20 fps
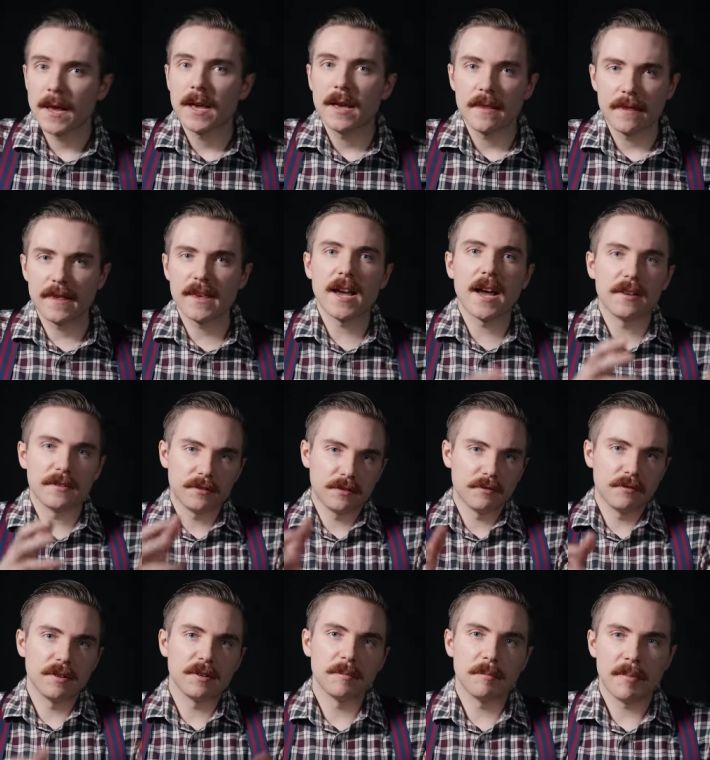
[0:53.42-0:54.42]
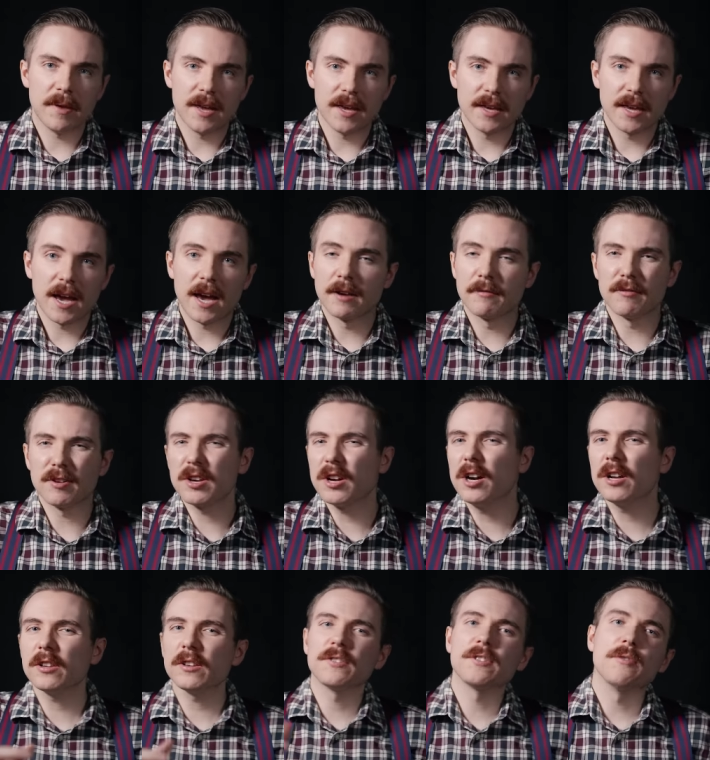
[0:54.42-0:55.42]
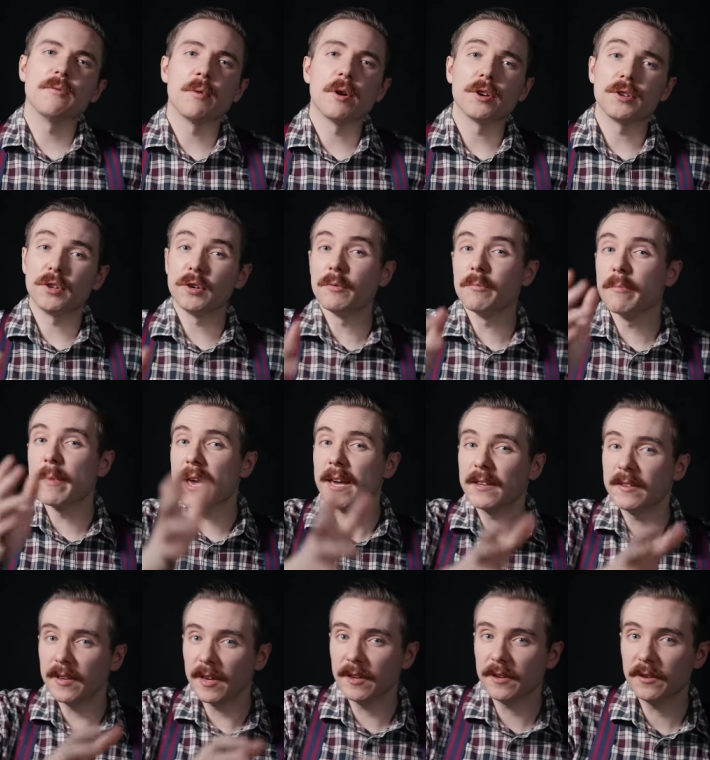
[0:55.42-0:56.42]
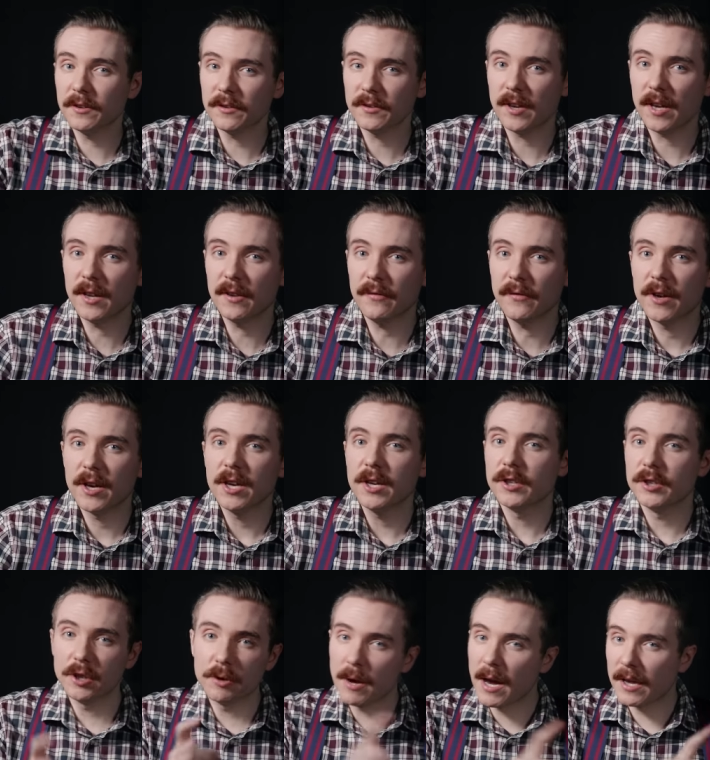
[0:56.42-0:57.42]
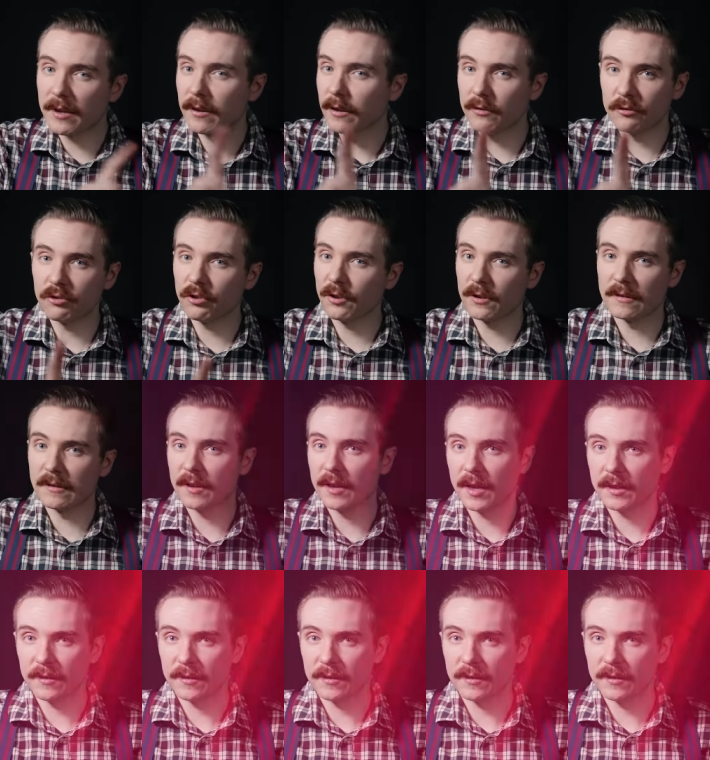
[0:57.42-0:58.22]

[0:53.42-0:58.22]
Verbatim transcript: The answer is B, and regardless of what you may tell yourself, you had no choice in that